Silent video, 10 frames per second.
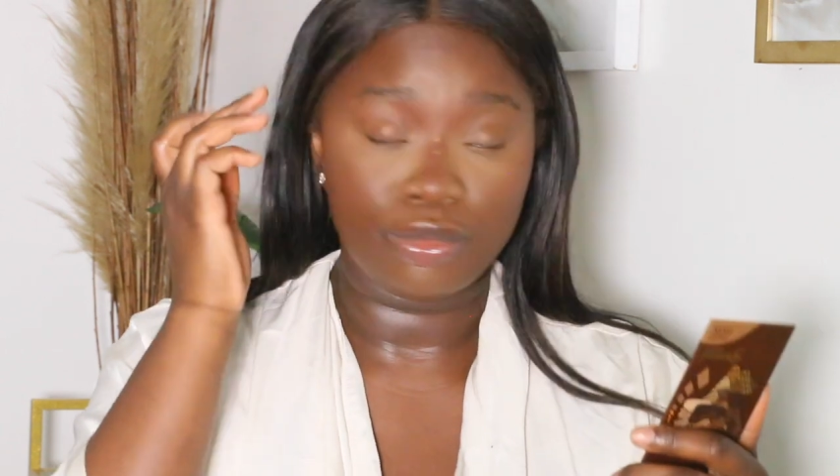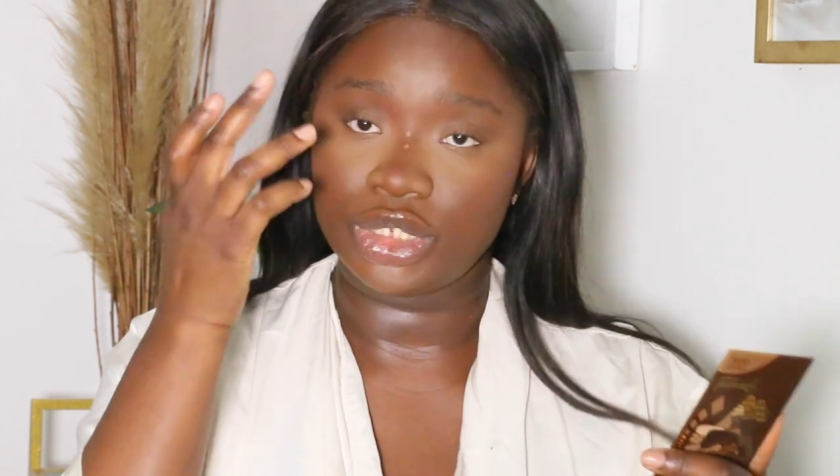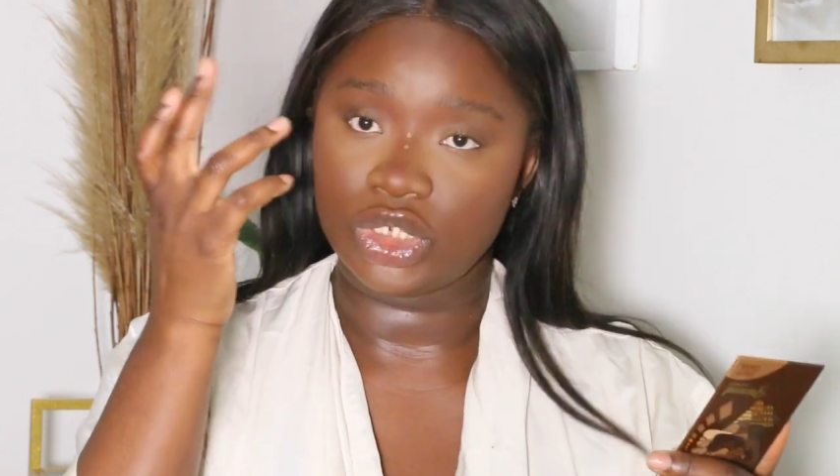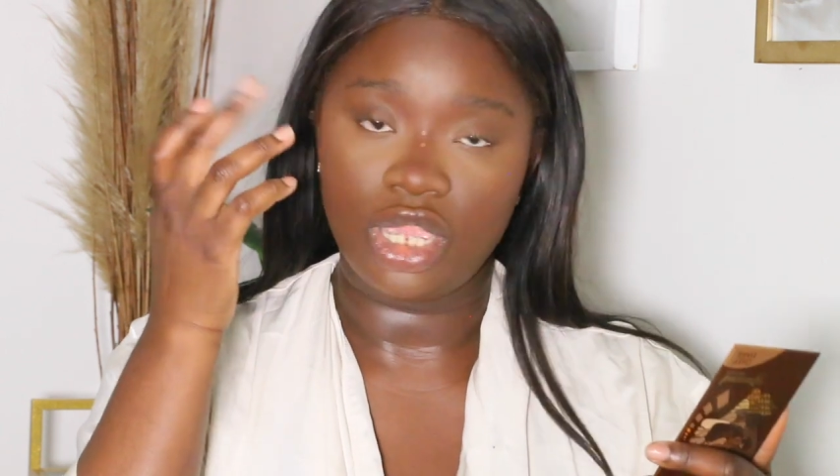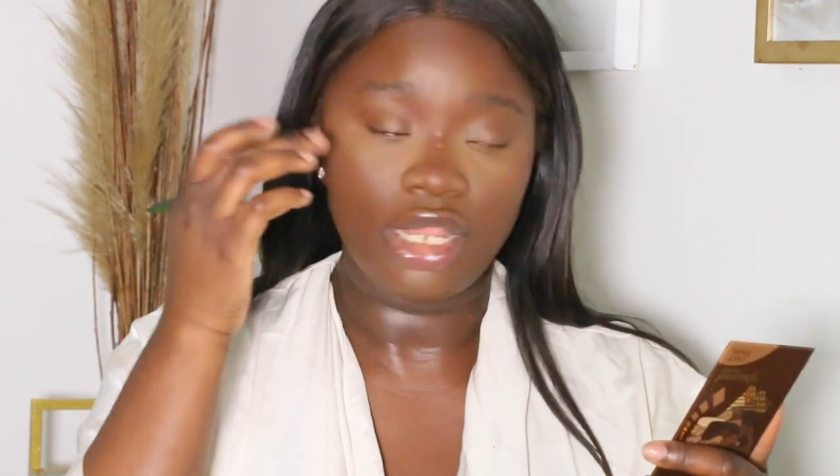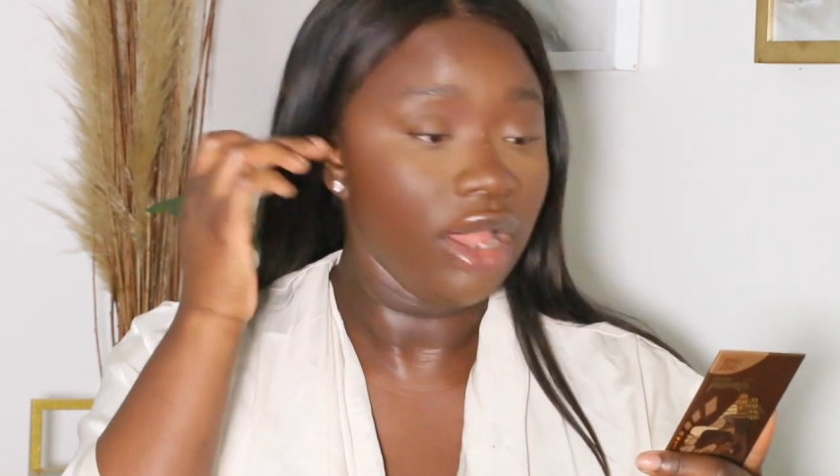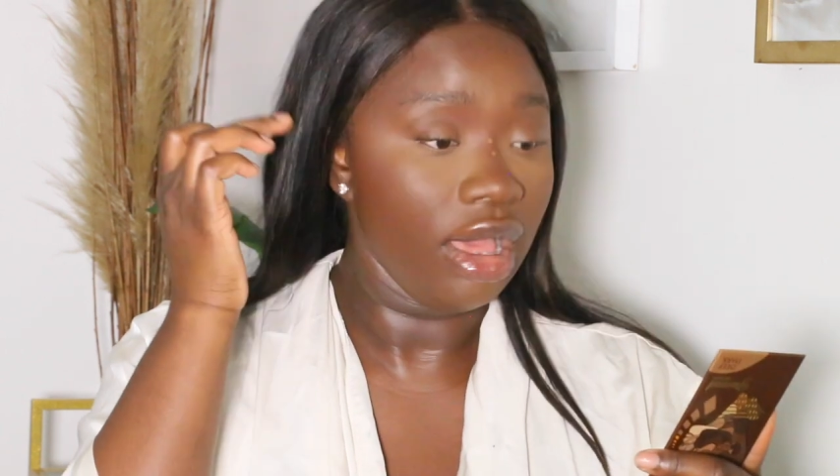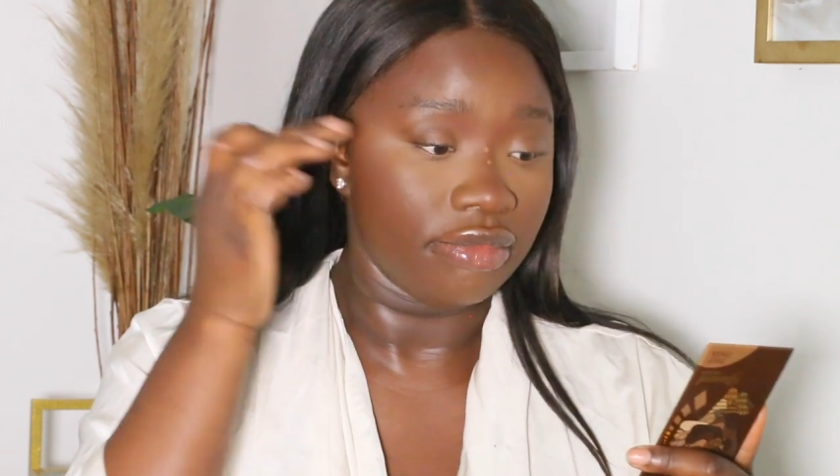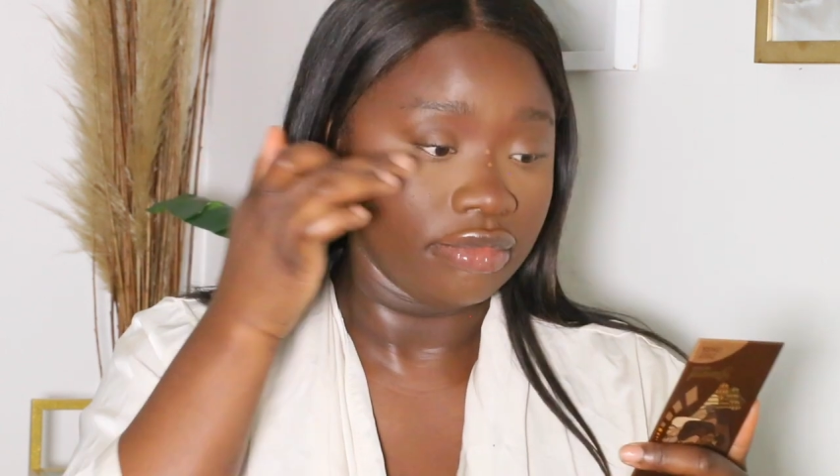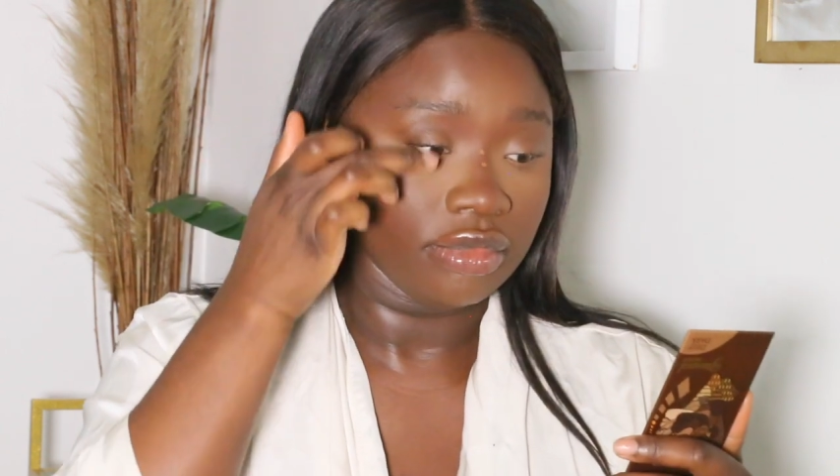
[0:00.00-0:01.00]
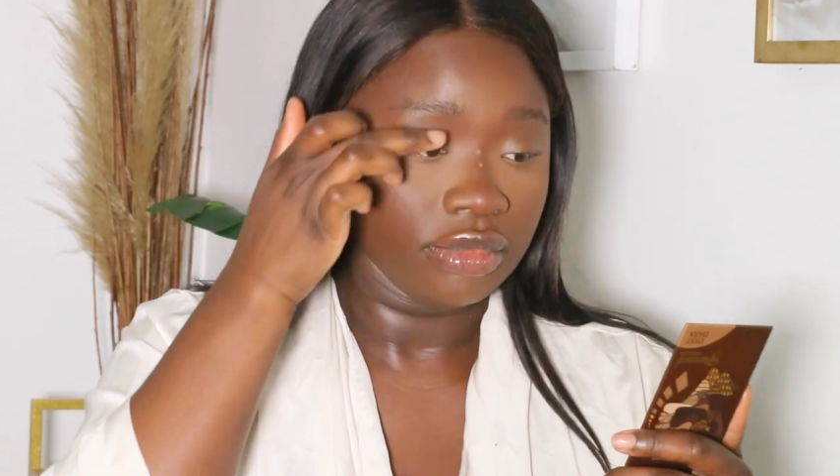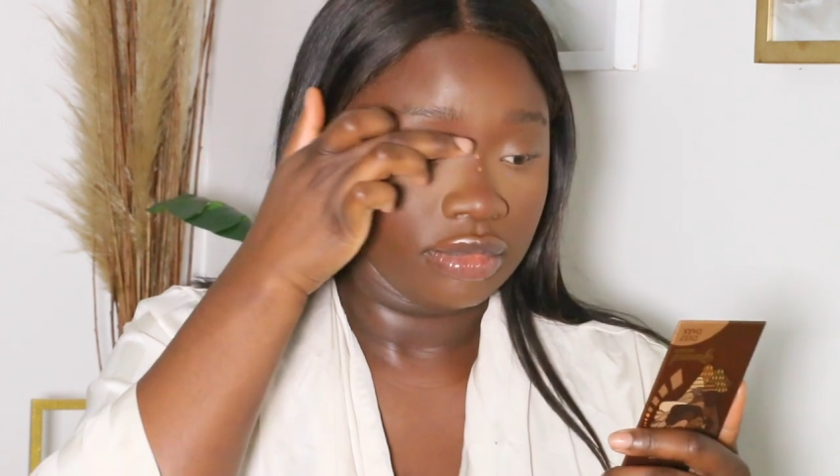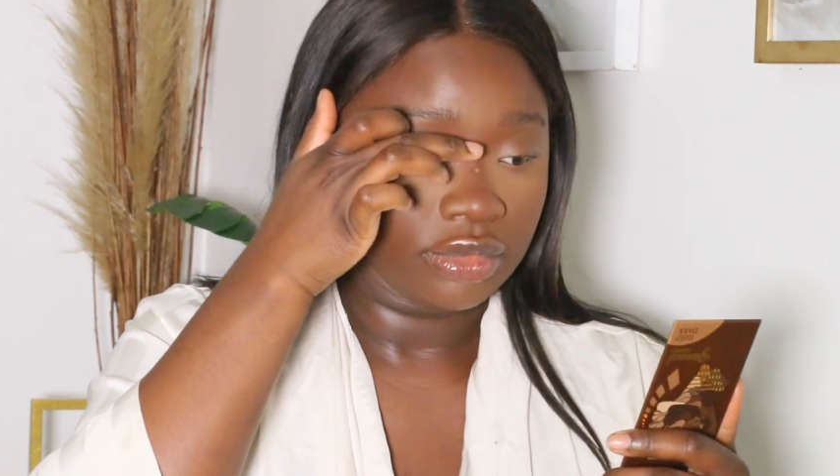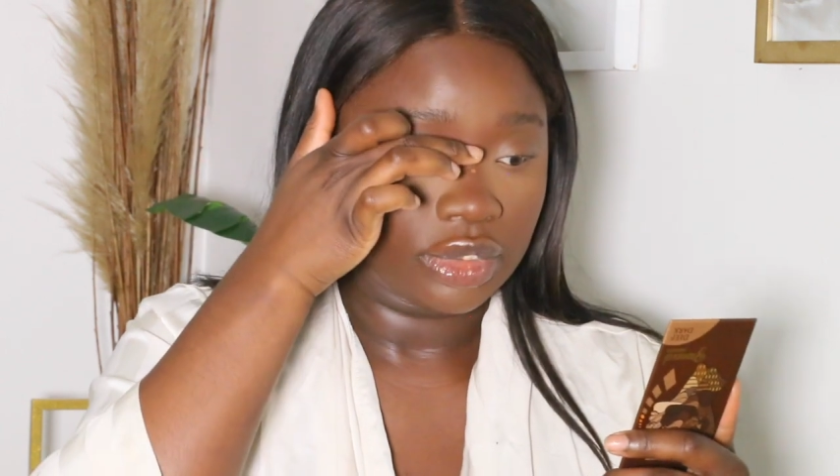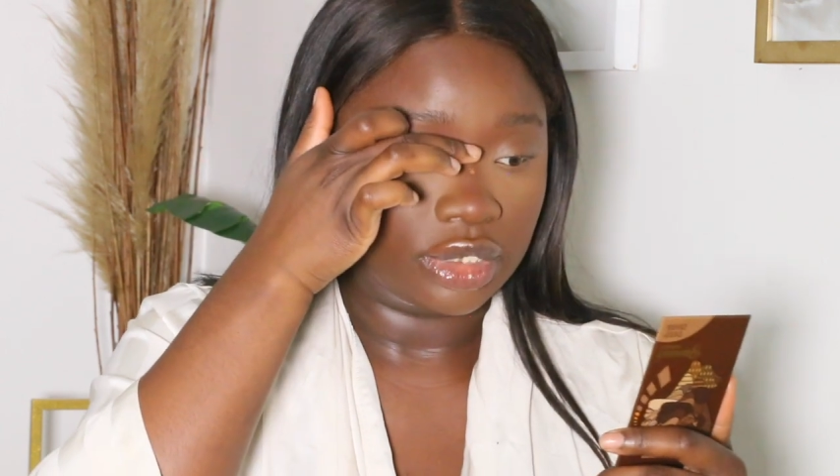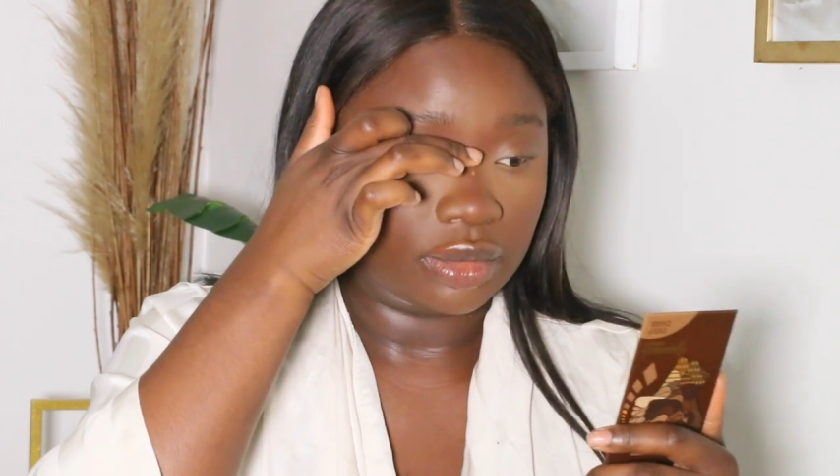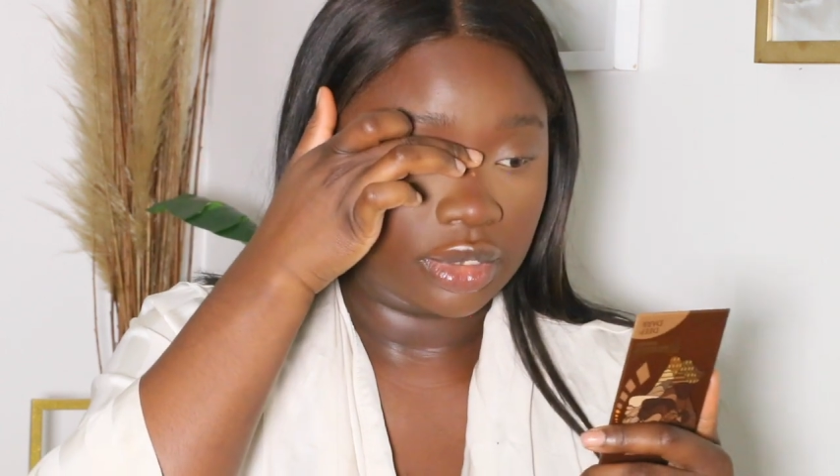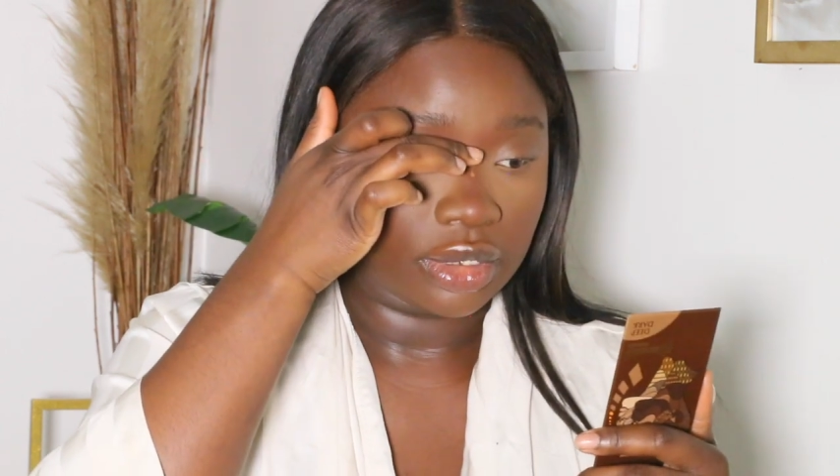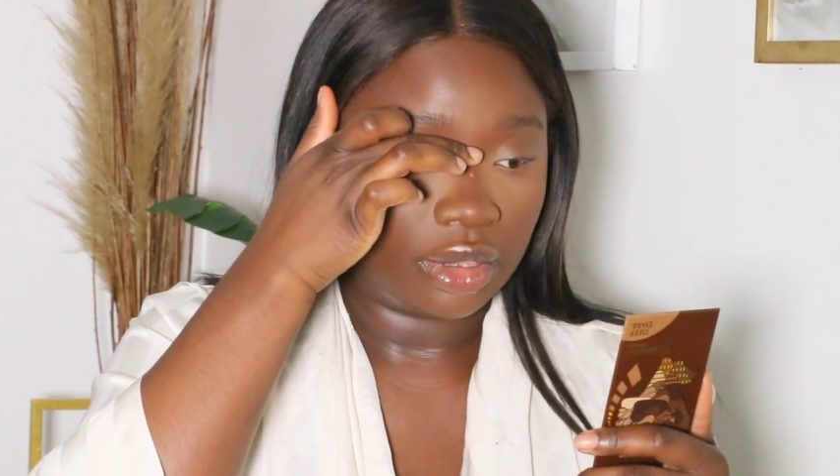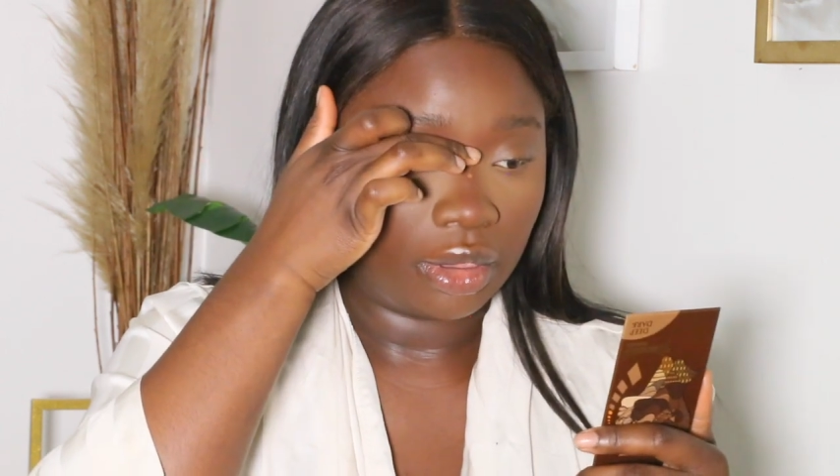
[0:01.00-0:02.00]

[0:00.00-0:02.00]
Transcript: which I love doing.